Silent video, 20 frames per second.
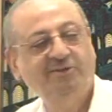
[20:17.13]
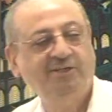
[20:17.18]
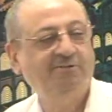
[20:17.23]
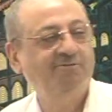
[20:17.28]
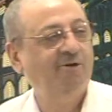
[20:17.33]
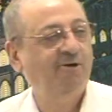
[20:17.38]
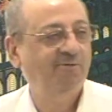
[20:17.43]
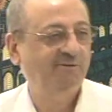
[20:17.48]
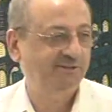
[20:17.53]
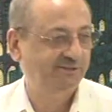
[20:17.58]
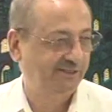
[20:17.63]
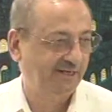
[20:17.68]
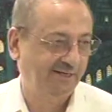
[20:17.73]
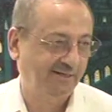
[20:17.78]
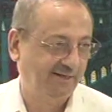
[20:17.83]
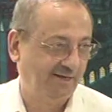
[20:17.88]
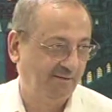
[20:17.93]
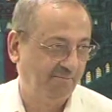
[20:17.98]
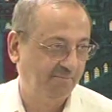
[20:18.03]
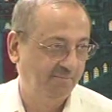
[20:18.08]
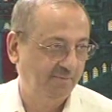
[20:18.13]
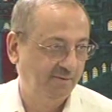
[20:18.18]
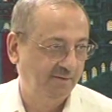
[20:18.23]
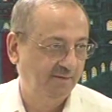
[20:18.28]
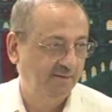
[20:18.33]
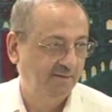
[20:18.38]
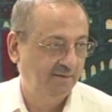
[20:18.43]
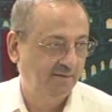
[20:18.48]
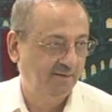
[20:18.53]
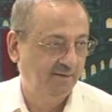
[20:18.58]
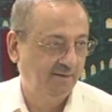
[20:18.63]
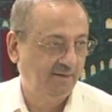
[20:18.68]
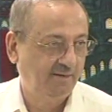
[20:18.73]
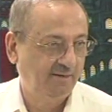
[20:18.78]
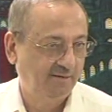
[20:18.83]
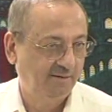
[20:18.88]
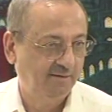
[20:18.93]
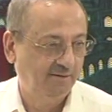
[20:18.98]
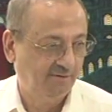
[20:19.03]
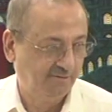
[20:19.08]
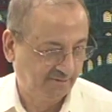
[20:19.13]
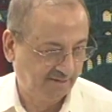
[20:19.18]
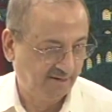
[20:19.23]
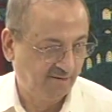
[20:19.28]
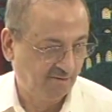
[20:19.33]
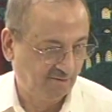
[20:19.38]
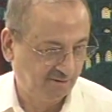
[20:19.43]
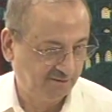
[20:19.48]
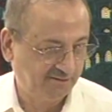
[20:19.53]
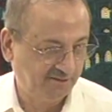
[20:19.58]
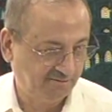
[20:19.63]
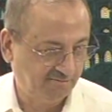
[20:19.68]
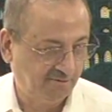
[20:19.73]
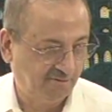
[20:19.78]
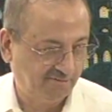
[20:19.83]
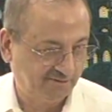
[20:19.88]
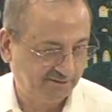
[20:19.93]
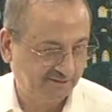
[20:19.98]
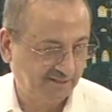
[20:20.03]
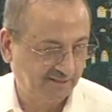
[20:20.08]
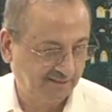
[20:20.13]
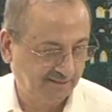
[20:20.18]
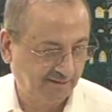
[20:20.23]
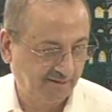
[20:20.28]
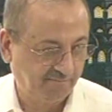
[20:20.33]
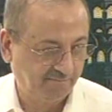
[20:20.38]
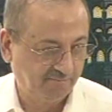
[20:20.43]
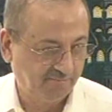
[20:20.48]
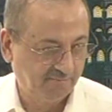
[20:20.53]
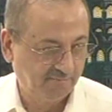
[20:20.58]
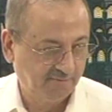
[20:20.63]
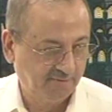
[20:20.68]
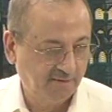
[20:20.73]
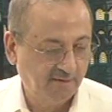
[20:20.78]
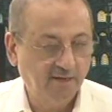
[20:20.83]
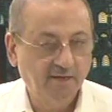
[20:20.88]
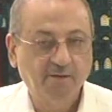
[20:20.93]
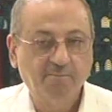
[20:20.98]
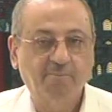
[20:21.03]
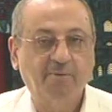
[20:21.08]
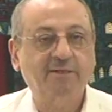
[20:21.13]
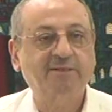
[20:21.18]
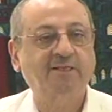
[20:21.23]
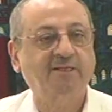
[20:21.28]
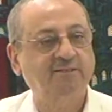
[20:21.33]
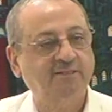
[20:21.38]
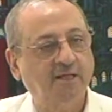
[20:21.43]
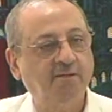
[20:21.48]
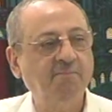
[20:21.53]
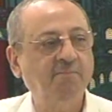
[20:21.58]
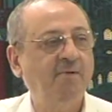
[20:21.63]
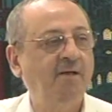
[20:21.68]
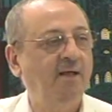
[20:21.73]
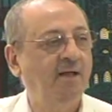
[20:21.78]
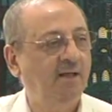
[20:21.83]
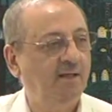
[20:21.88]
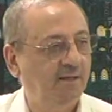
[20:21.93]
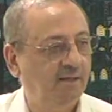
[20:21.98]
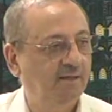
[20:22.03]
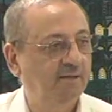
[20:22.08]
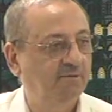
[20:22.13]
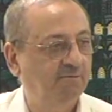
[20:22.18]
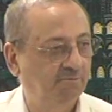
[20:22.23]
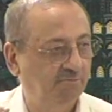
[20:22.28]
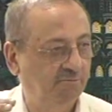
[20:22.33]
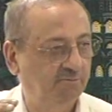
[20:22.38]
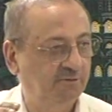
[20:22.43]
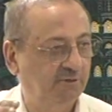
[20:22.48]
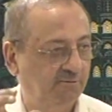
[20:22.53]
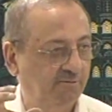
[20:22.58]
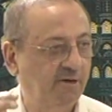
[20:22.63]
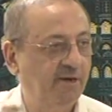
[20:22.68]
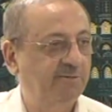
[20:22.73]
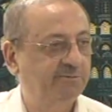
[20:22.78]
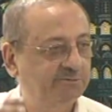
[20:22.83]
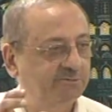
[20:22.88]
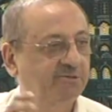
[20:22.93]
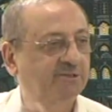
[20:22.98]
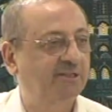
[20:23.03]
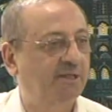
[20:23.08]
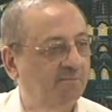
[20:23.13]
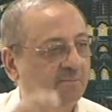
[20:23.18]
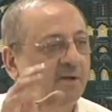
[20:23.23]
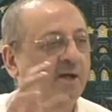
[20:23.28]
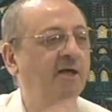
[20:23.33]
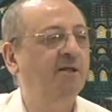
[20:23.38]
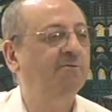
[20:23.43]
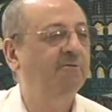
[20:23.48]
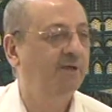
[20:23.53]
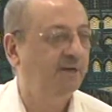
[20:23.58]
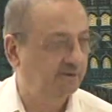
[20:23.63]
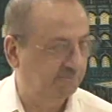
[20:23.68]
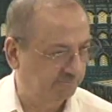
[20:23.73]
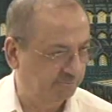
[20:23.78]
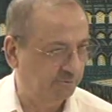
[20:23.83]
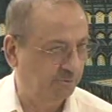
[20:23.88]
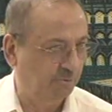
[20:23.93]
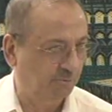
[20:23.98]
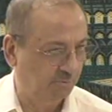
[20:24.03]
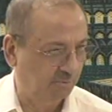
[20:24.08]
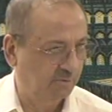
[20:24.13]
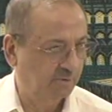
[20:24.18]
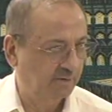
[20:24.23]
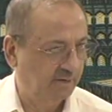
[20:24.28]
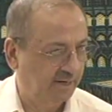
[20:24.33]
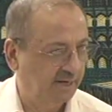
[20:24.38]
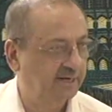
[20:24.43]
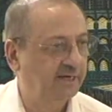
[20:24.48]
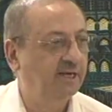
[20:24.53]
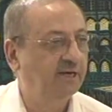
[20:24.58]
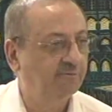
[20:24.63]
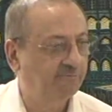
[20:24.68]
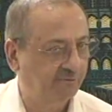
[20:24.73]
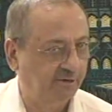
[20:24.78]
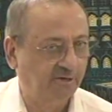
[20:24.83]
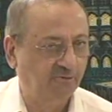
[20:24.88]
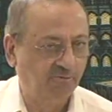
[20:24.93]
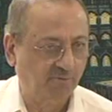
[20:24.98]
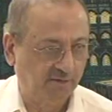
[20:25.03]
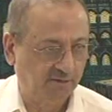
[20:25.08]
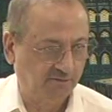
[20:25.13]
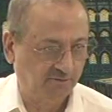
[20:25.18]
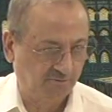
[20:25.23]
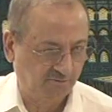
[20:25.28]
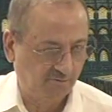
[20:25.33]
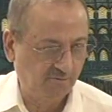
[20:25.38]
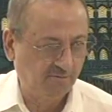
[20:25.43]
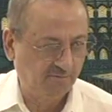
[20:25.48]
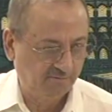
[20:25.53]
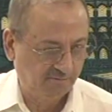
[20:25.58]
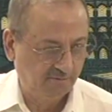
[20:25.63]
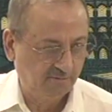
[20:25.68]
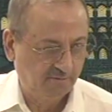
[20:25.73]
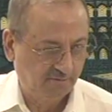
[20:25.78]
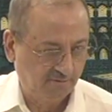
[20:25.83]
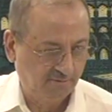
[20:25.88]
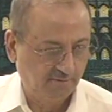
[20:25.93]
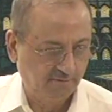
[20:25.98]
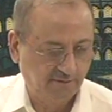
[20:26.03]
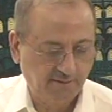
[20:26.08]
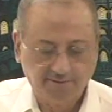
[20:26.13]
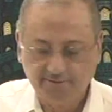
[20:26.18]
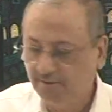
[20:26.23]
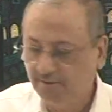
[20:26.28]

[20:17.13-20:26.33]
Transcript: vowels can come. Huh? Okay, all three vowels can come. But the Dhamma, the verbs with Dhamma are very few and infrequent, you know. Mm. Okay,